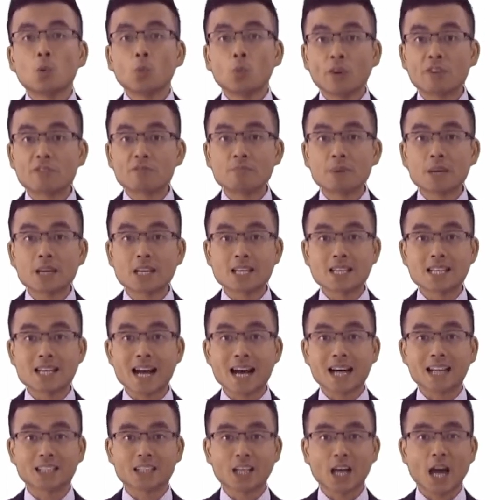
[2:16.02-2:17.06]
With
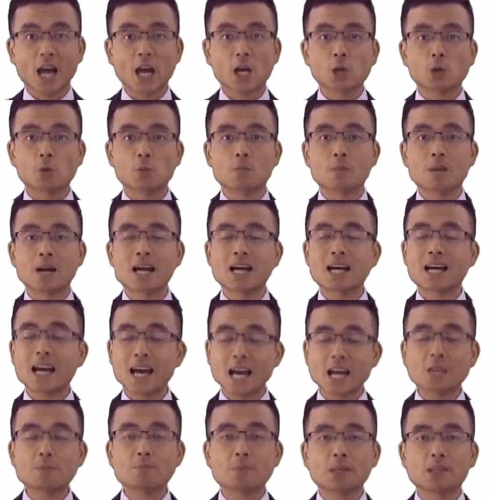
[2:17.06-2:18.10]
me at the helm,
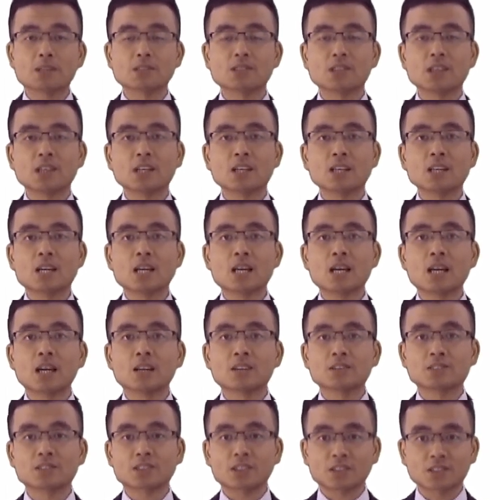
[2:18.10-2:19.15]
APC
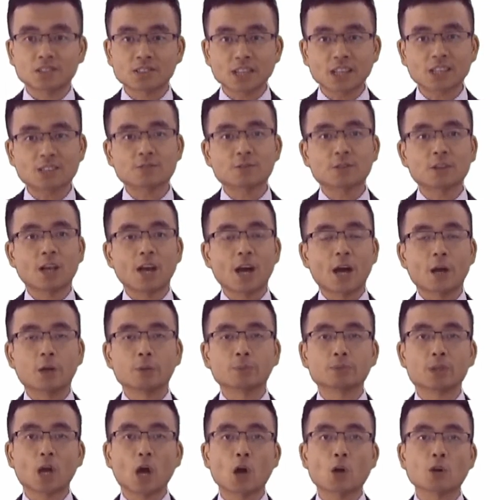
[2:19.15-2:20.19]
has successfully
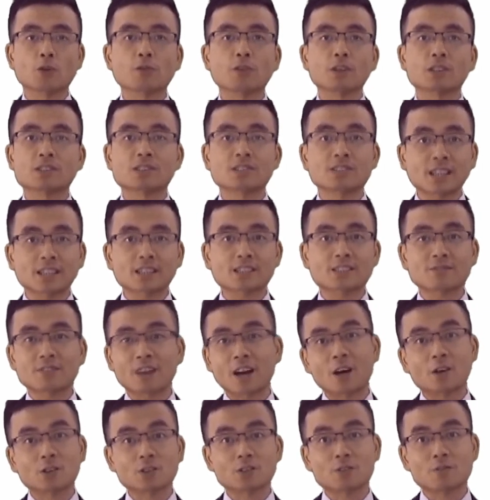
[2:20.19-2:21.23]
helped over
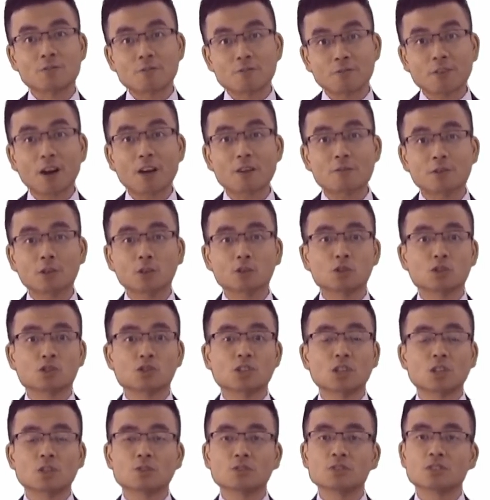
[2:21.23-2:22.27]
6,500
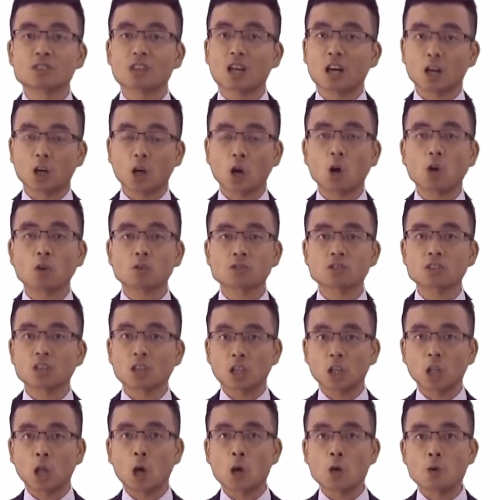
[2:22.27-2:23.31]
students across the
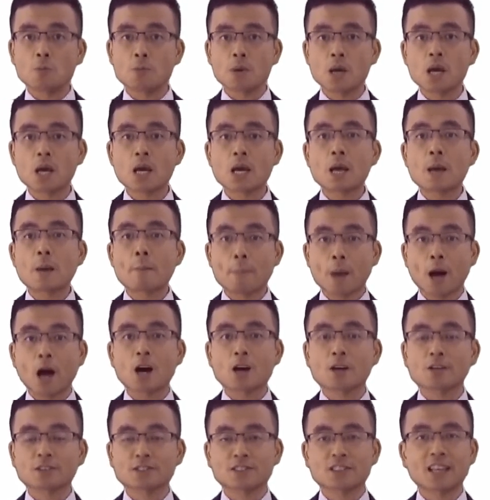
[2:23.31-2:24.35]
globe
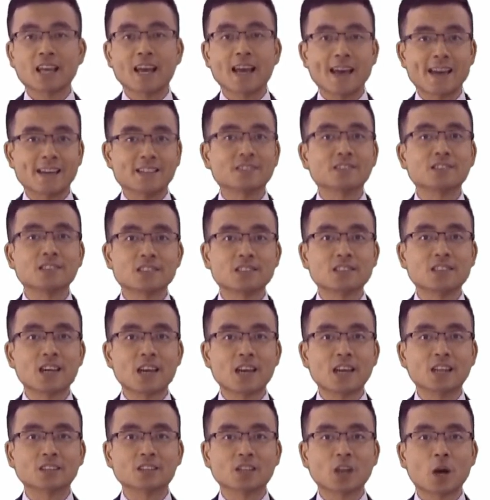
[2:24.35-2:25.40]
pass their
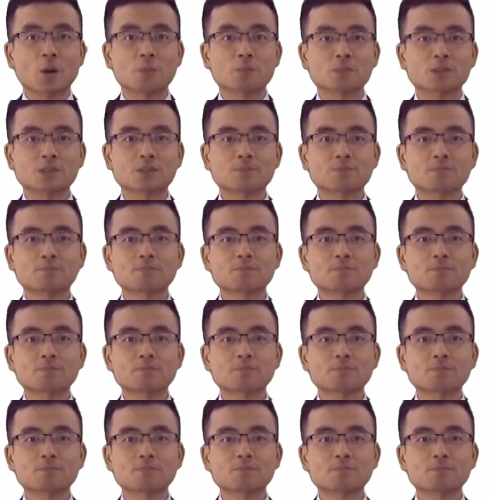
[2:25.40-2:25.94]
ACCA exams.